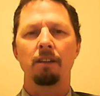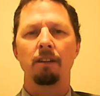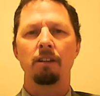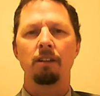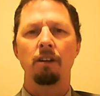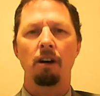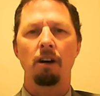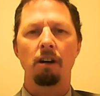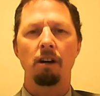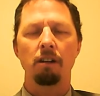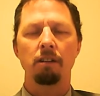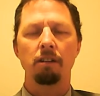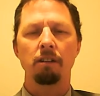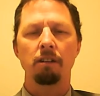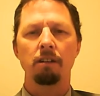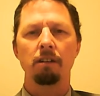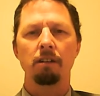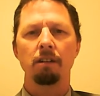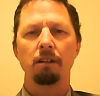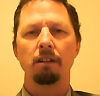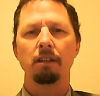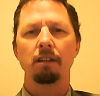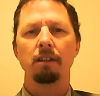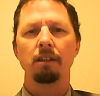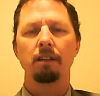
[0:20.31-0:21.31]
the
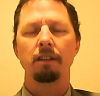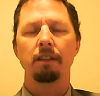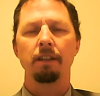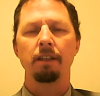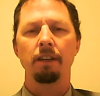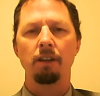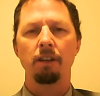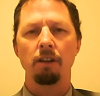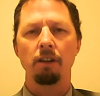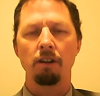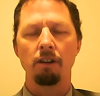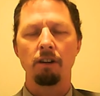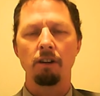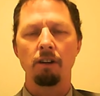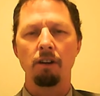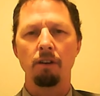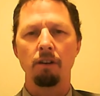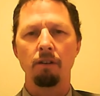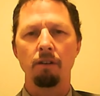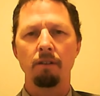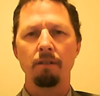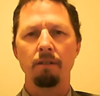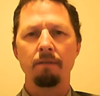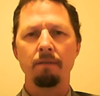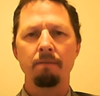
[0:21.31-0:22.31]
dollar, the
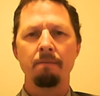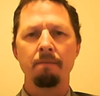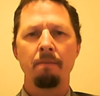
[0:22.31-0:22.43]
euro,